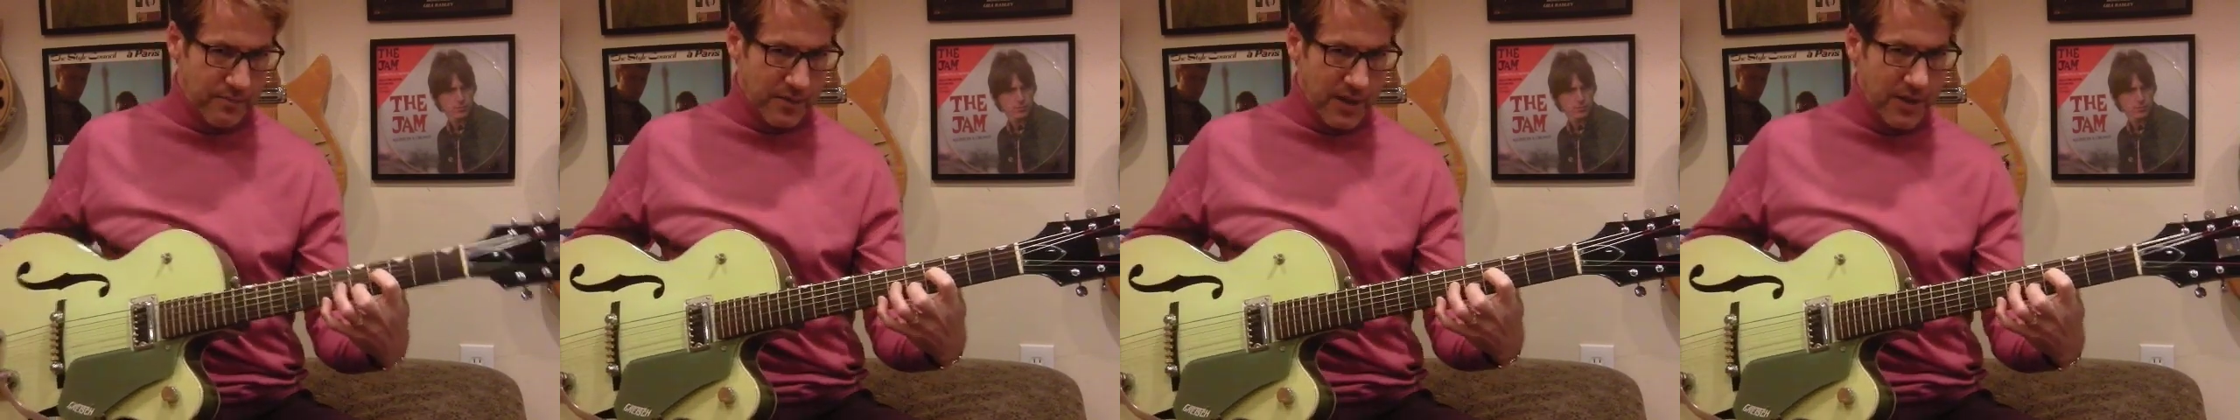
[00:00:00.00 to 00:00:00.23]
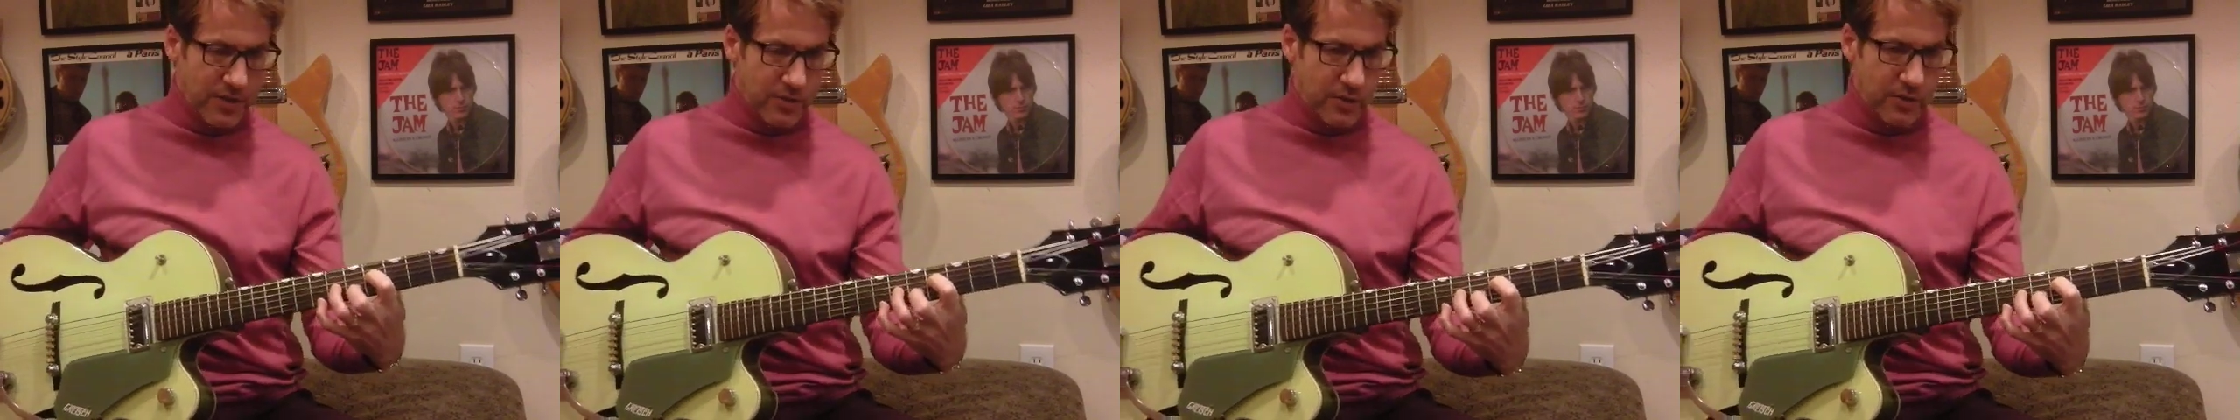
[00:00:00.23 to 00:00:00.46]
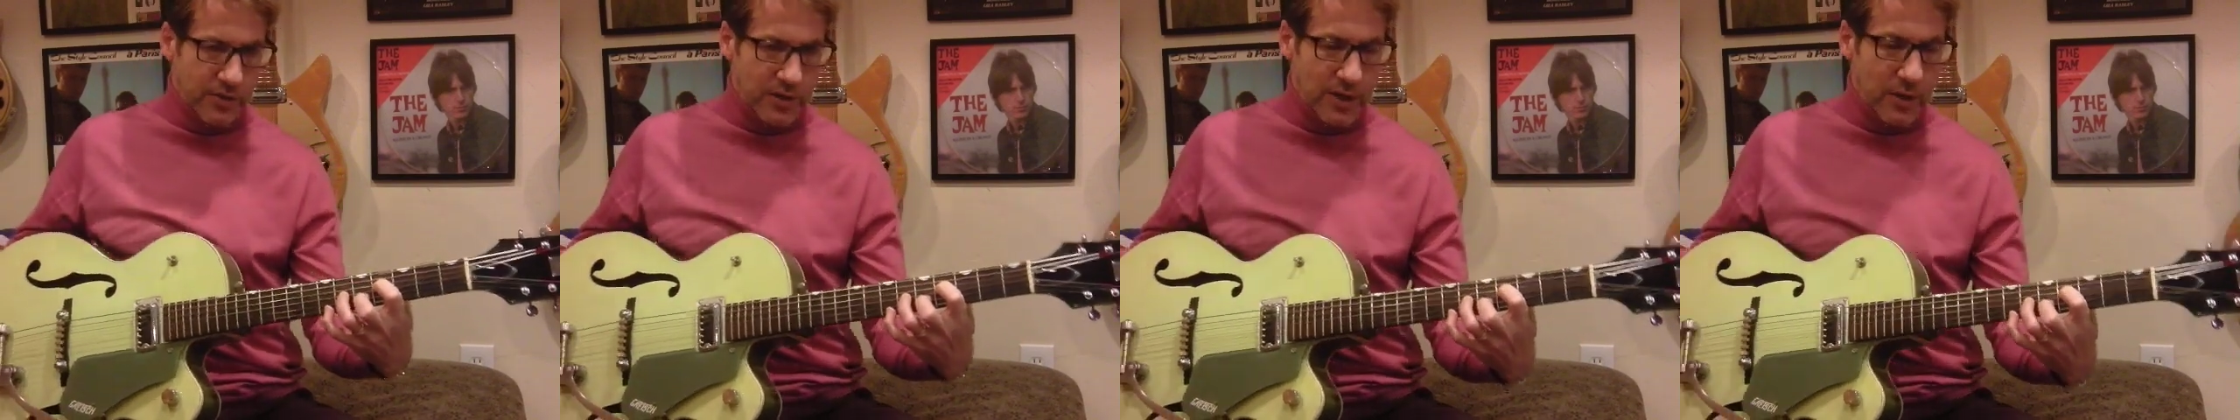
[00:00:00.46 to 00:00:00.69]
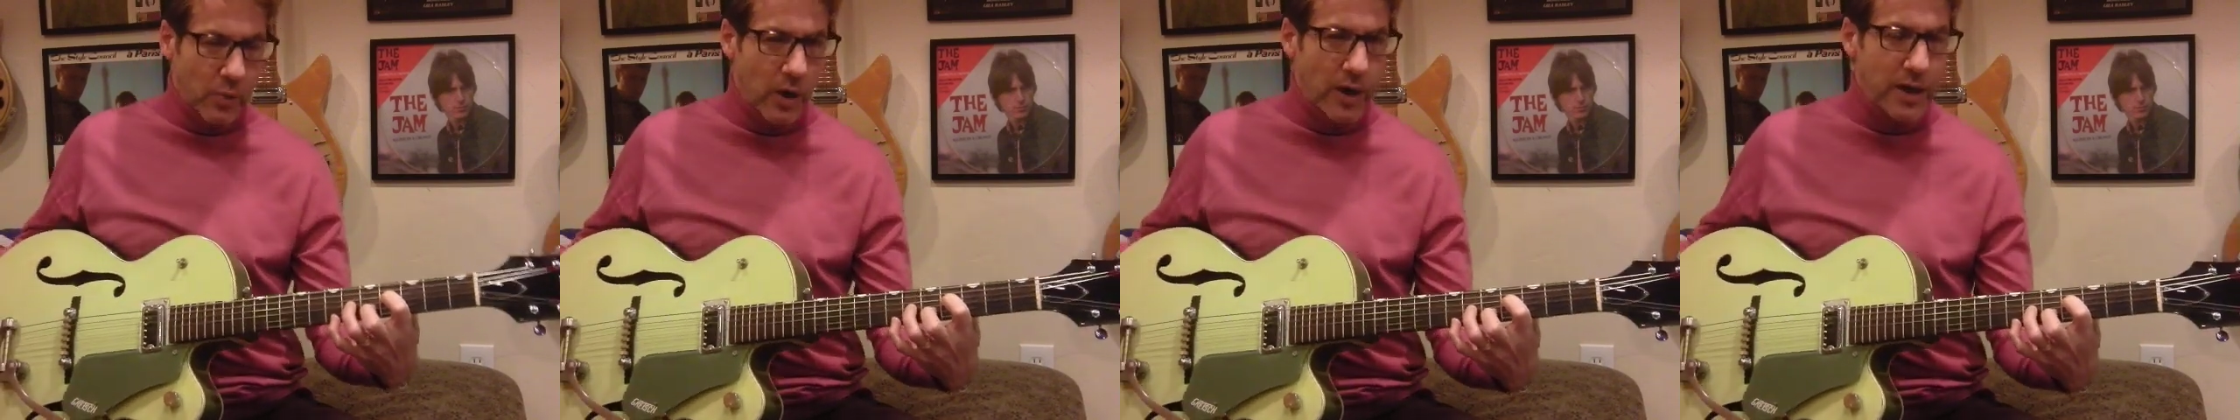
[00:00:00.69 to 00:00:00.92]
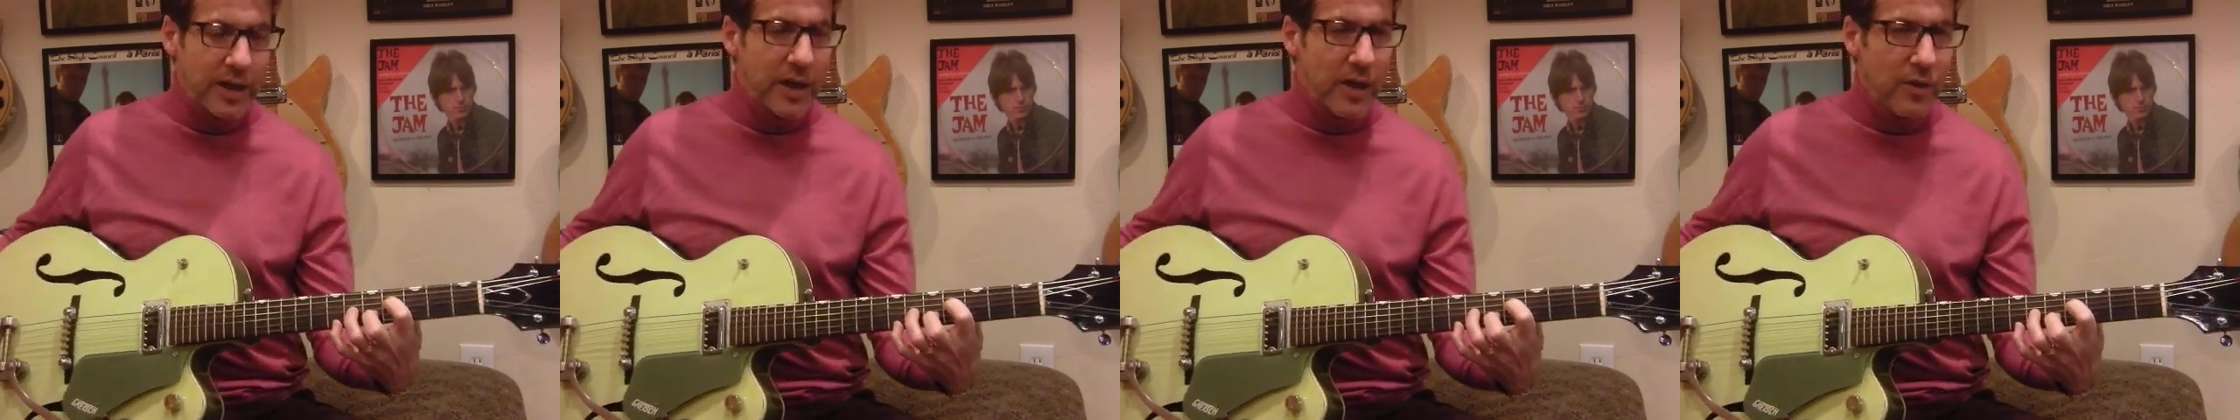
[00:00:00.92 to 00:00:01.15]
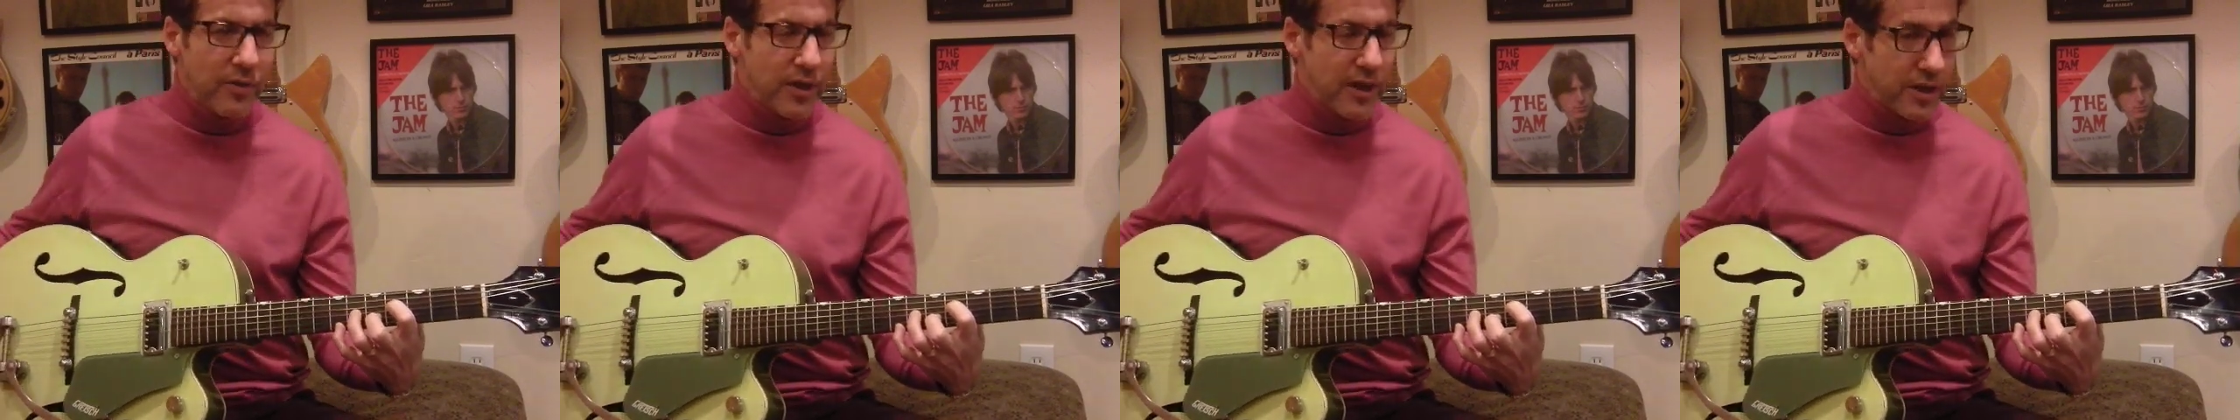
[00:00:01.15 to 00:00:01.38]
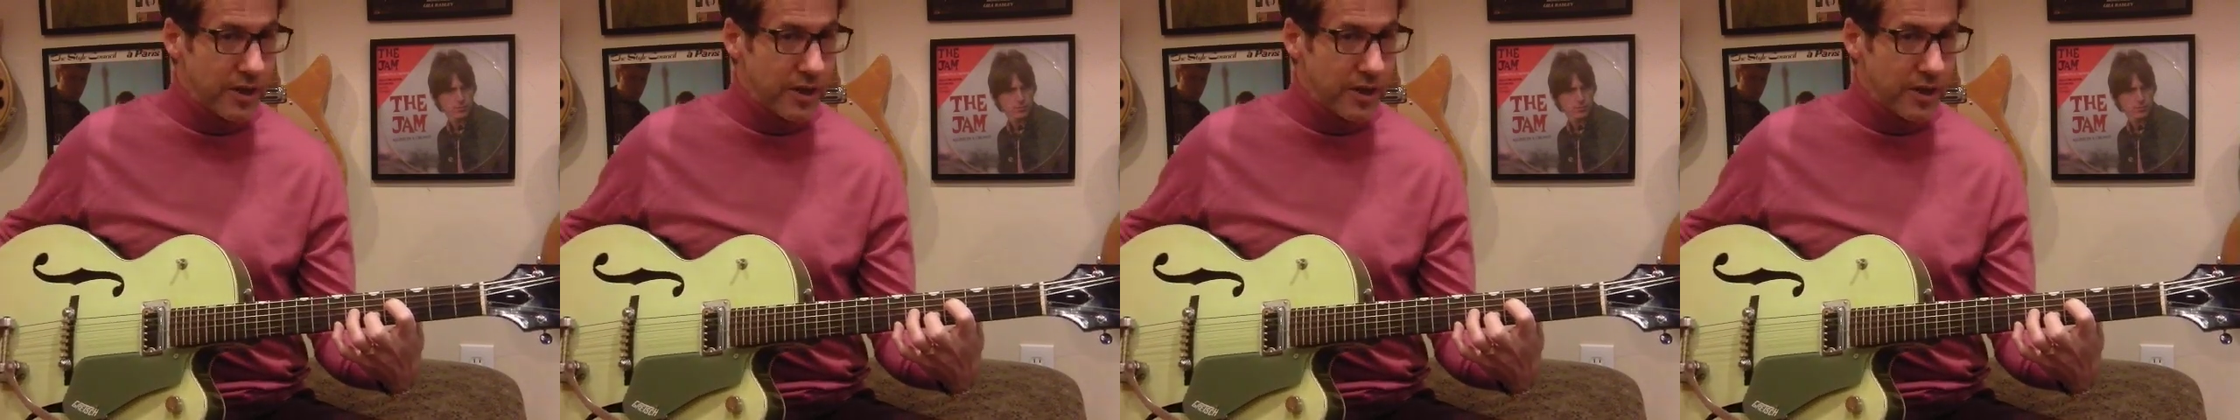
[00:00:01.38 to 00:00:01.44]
interesting one here that he